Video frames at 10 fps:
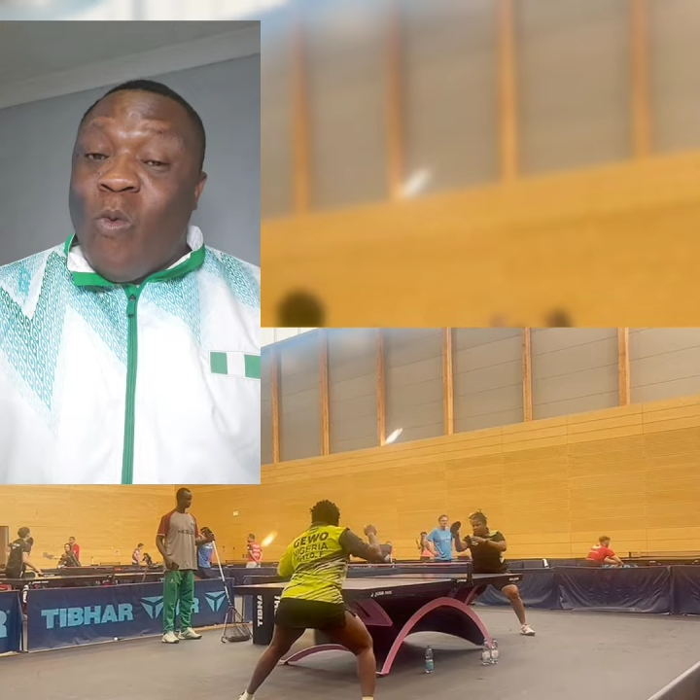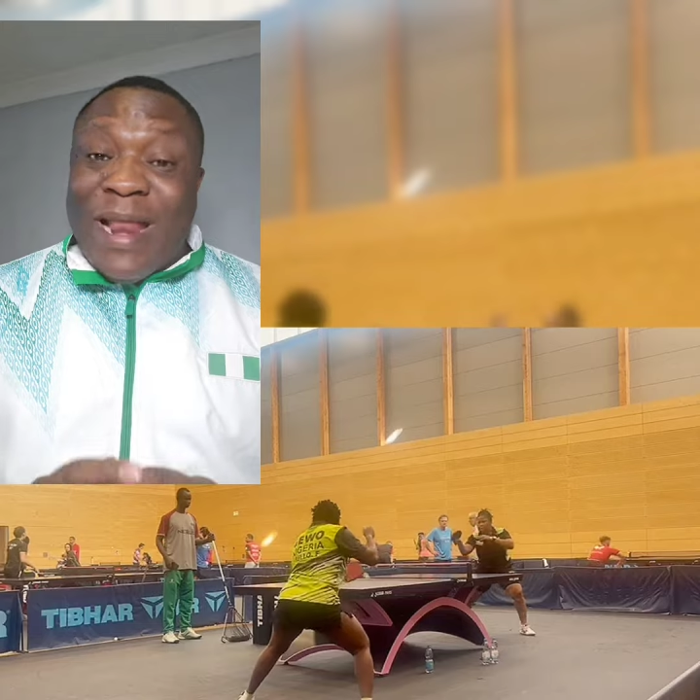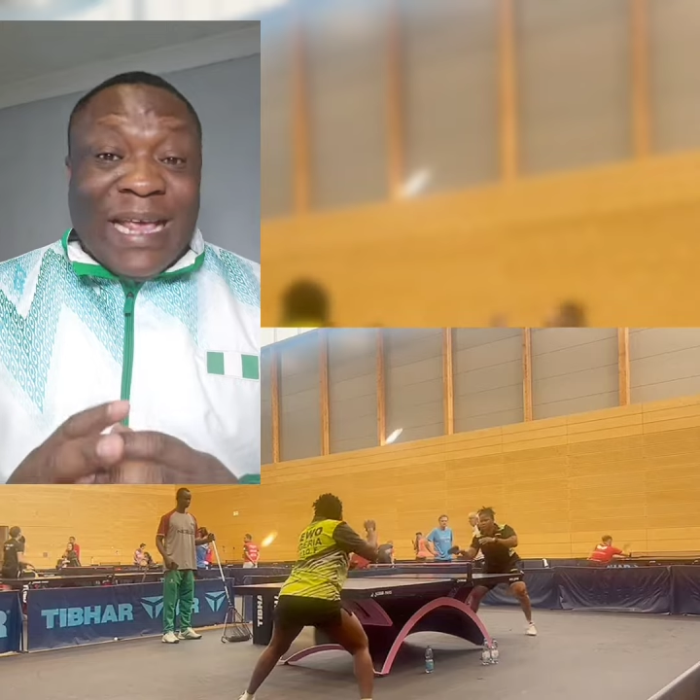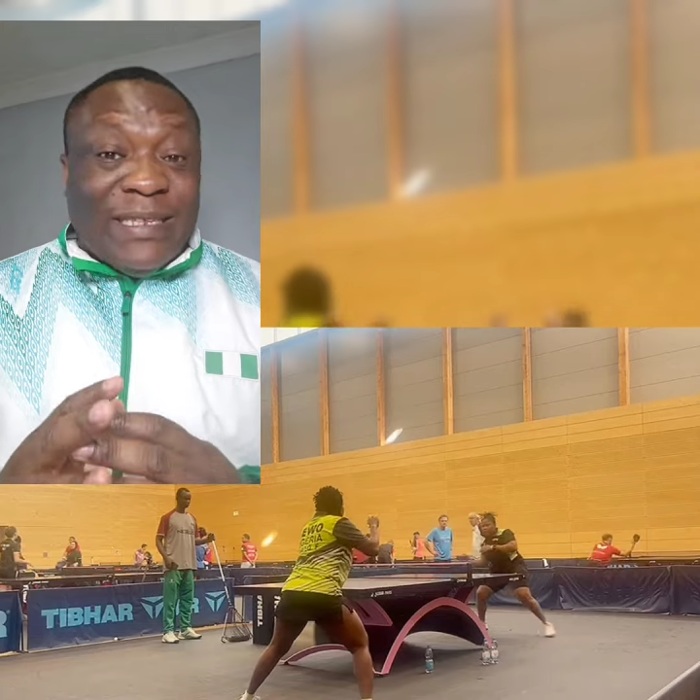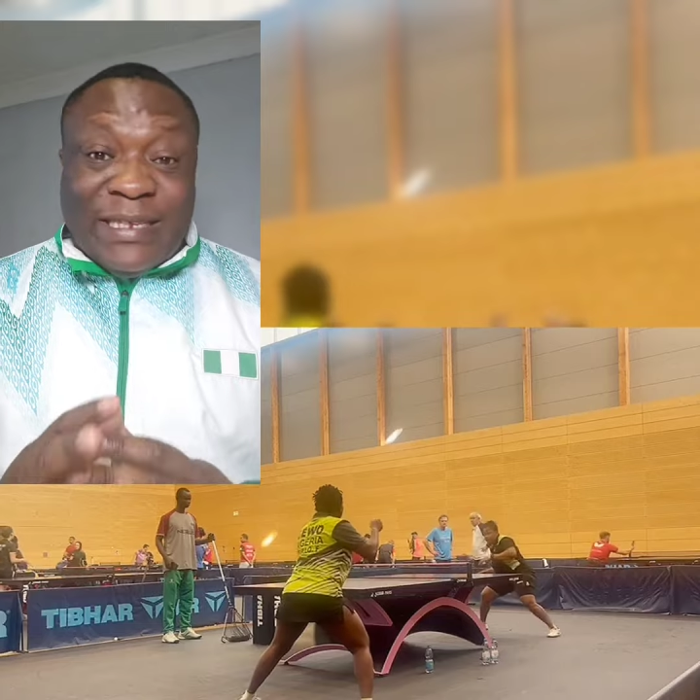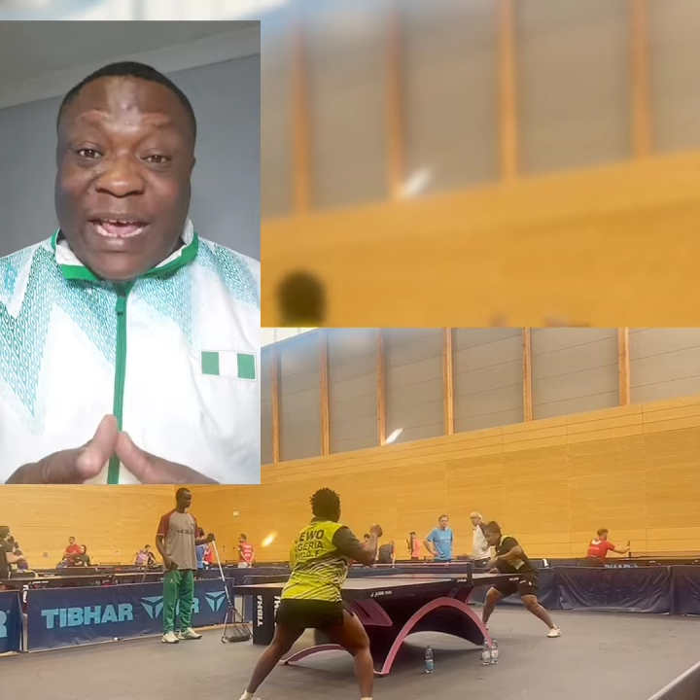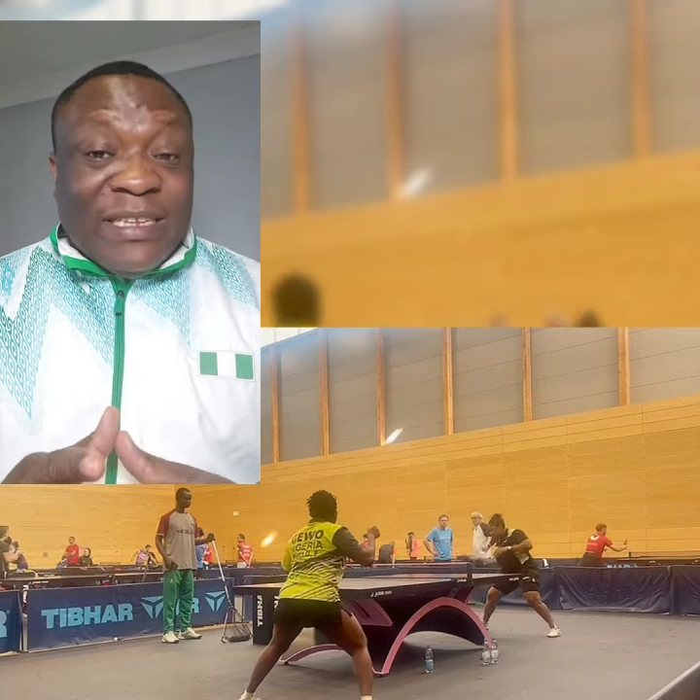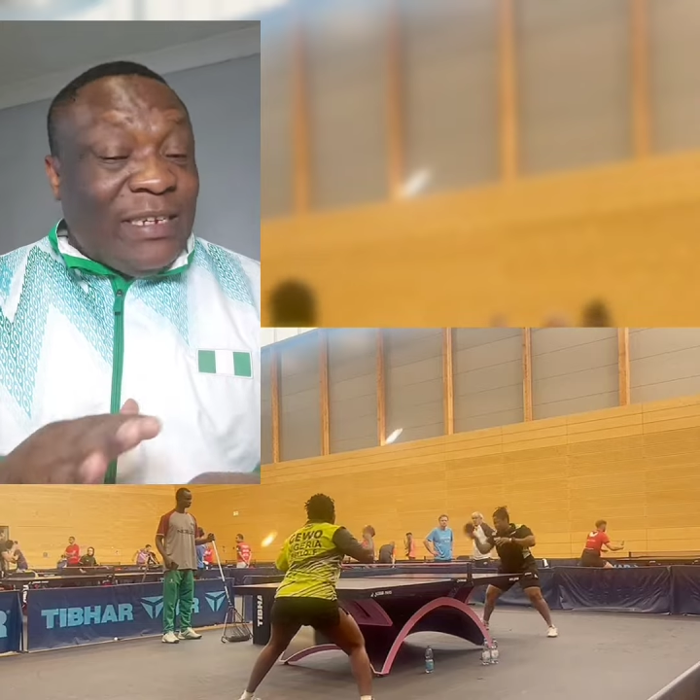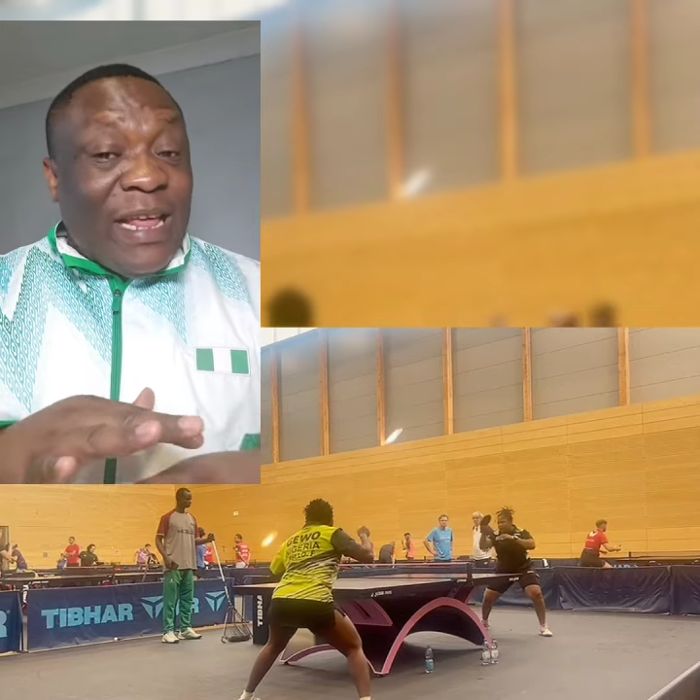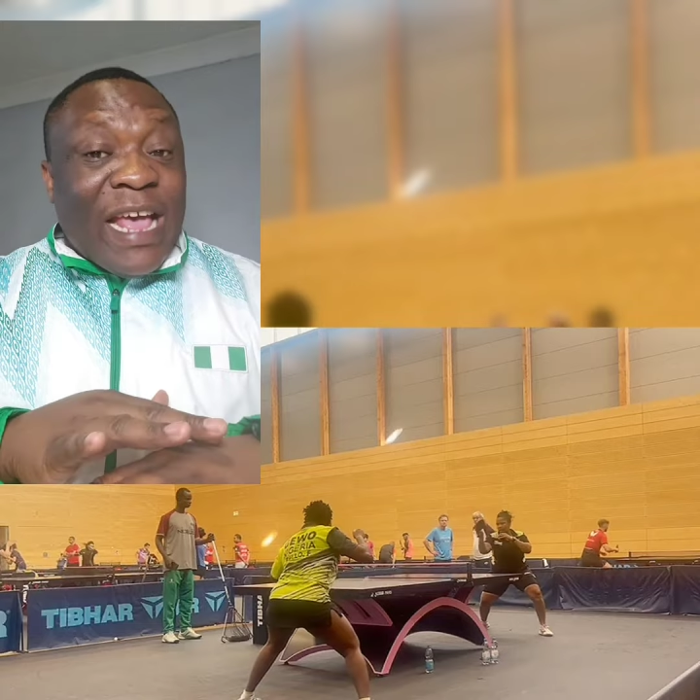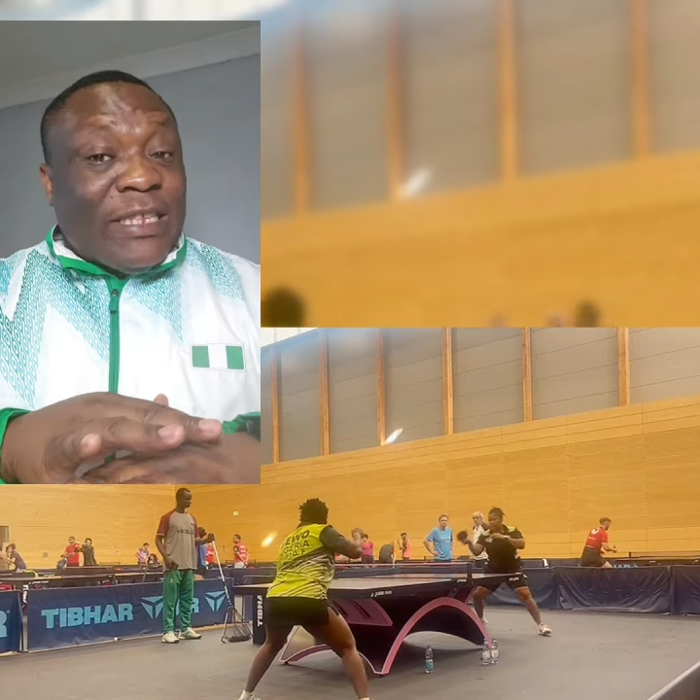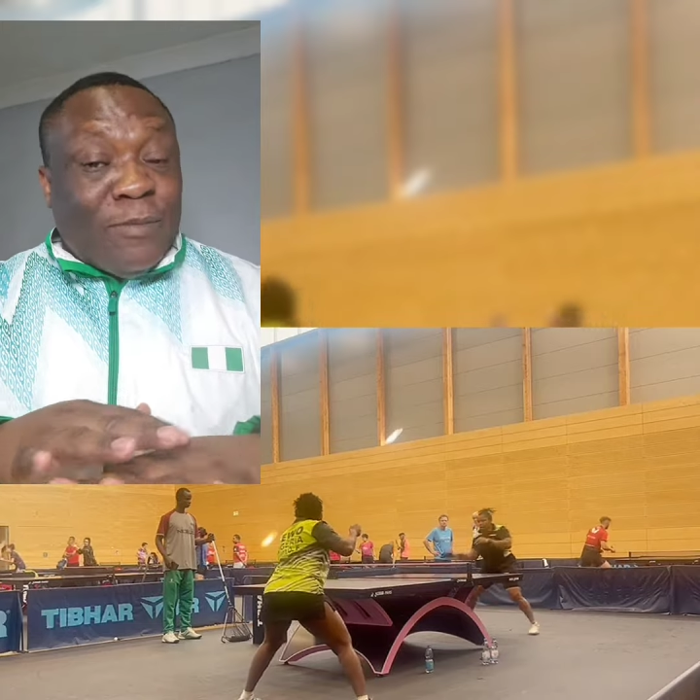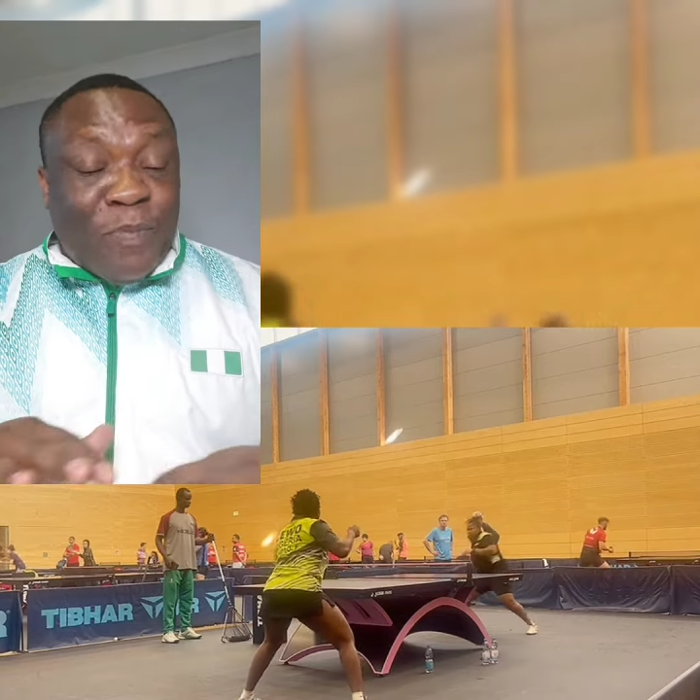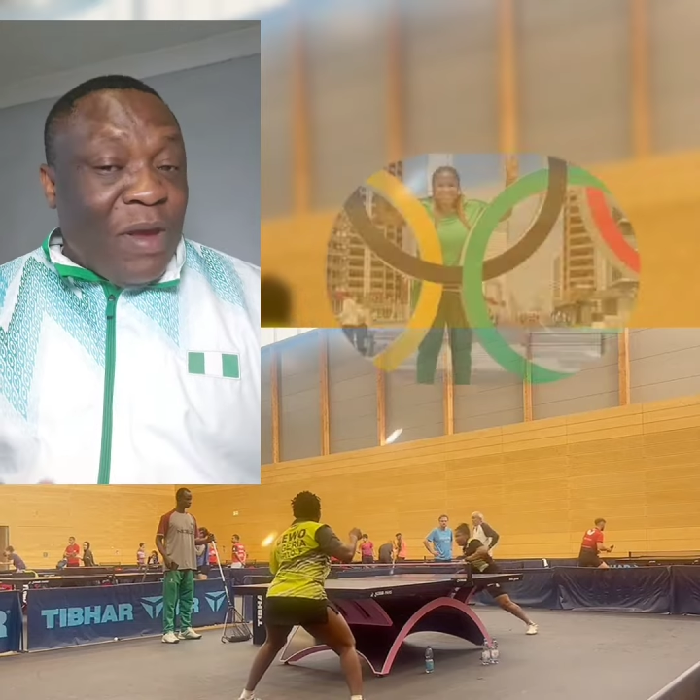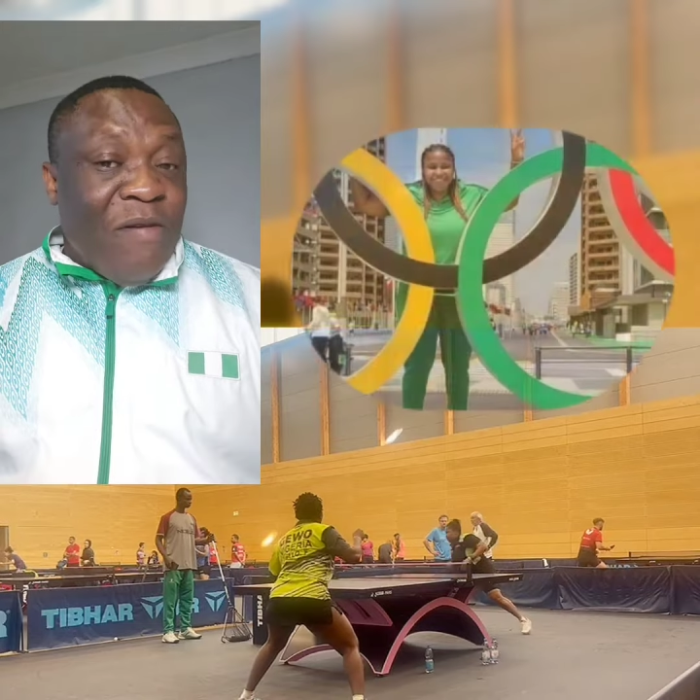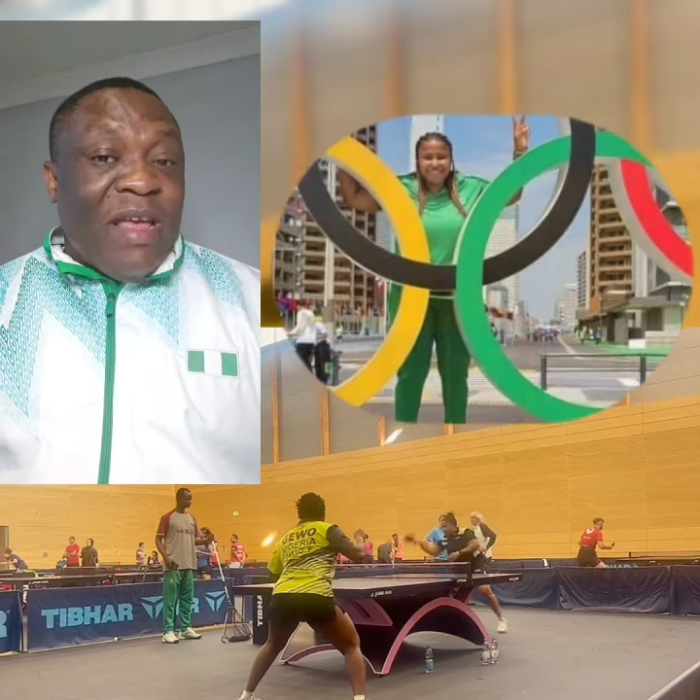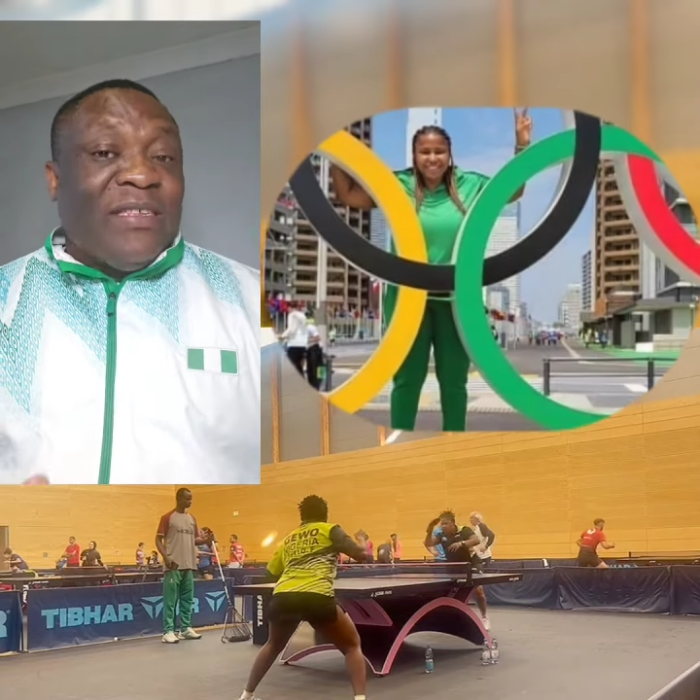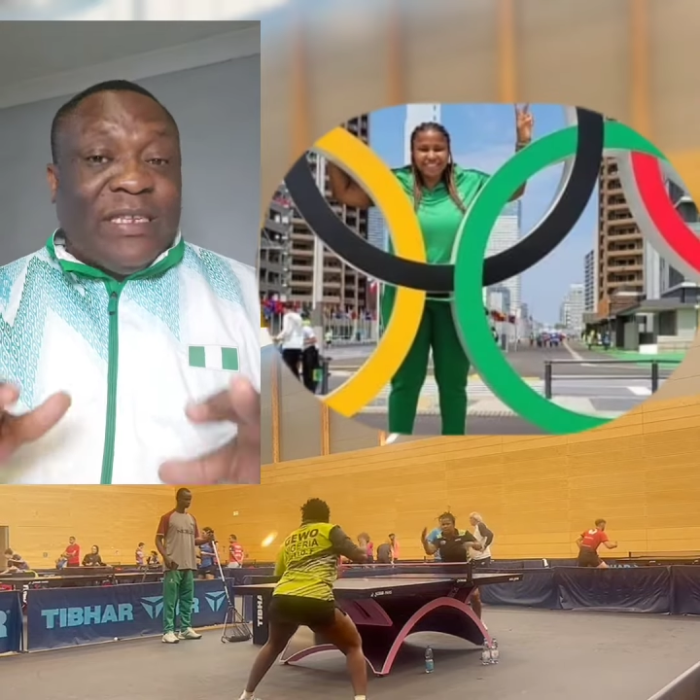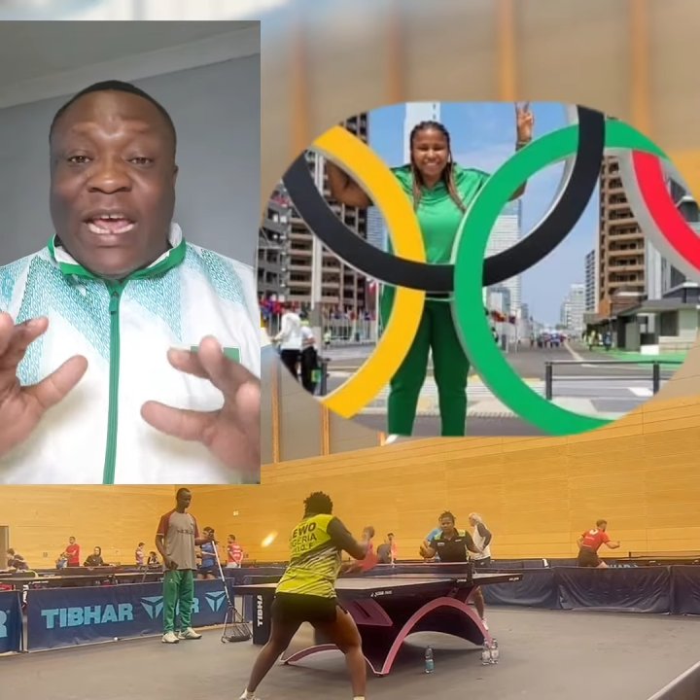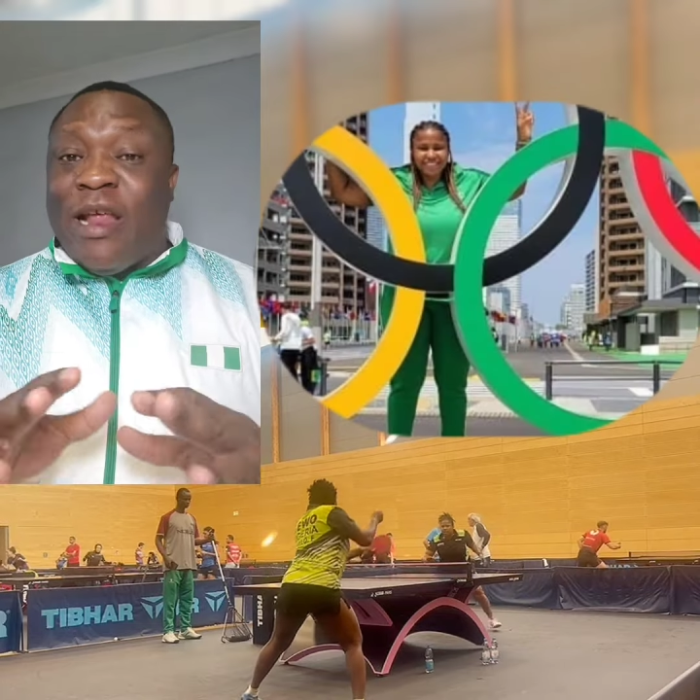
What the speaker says: When I said the experienced